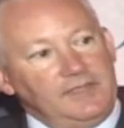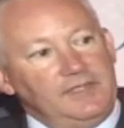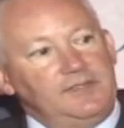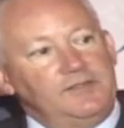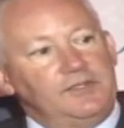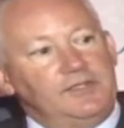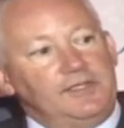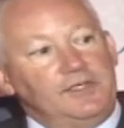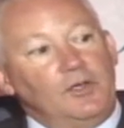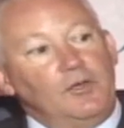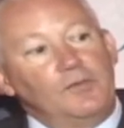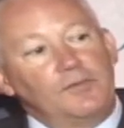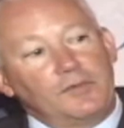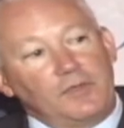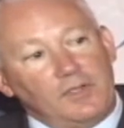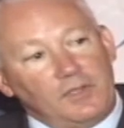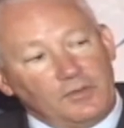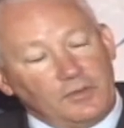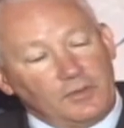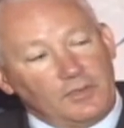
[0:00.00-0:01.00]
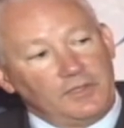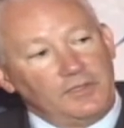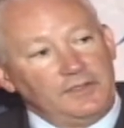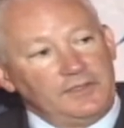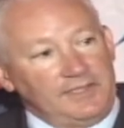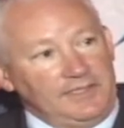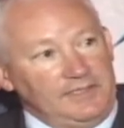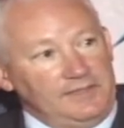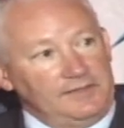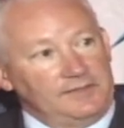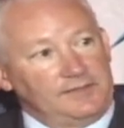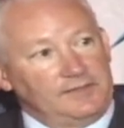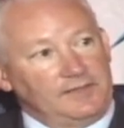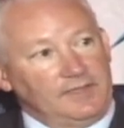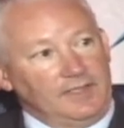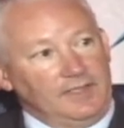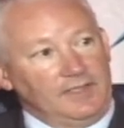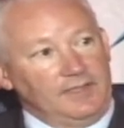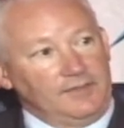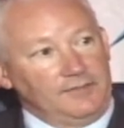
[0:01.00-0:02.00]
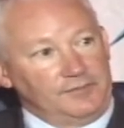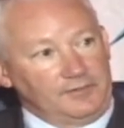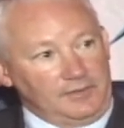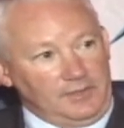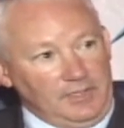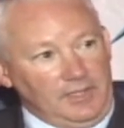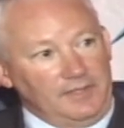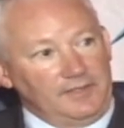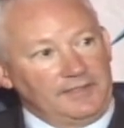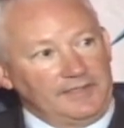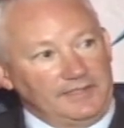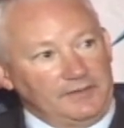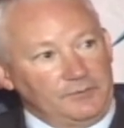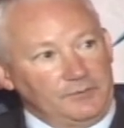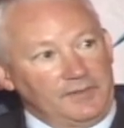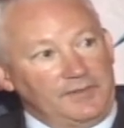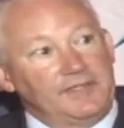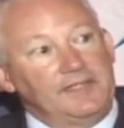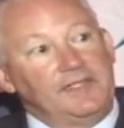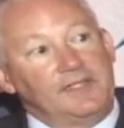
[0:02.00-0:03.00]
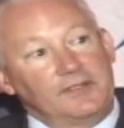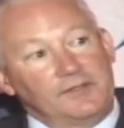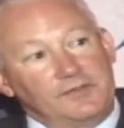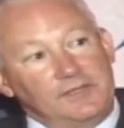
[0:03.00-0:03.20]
to the overall earnings of Guardian within